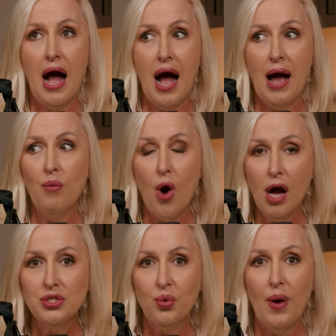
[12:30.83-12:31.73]
I
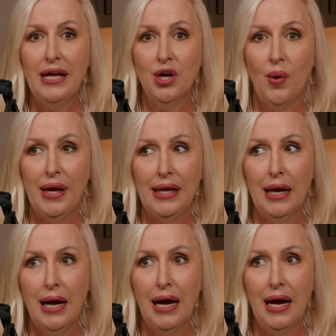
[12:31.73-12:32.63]
walked away going,
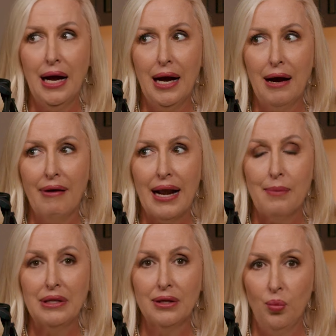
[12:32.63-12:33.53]
all right,
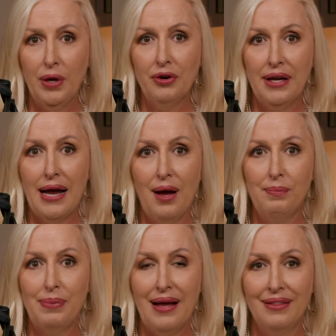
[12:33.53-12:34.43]
I'm a little weirded
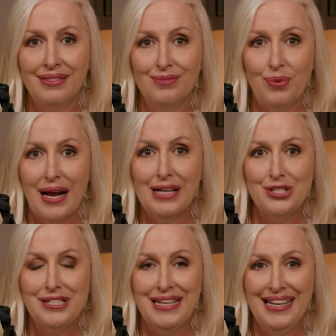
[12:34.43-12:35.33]
out by what I
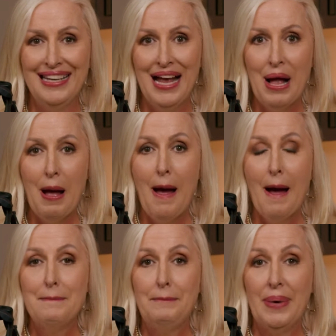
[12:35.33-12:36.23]
just did,
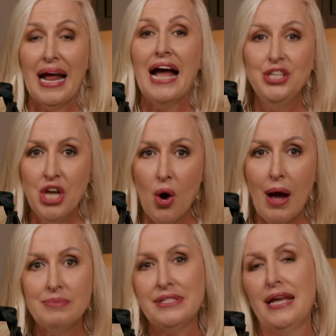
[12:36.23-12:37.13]
but I know
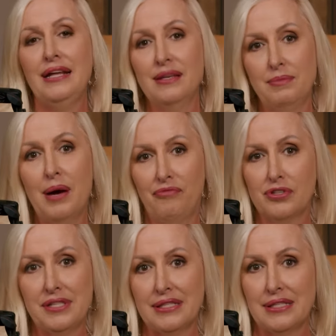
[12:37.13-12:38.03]
I'm setting them up for
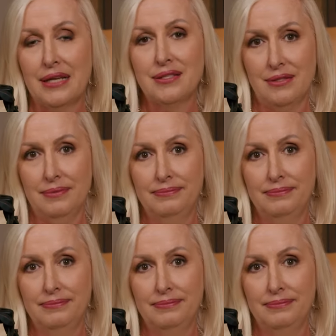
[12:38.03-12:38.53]
success.